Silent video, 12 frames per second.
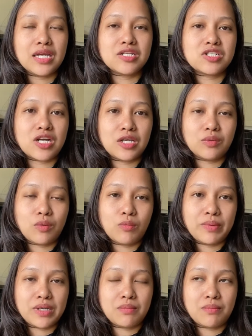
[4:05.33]
and try to
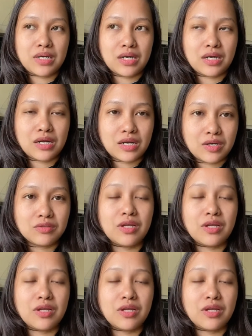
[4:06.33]
open a bank account.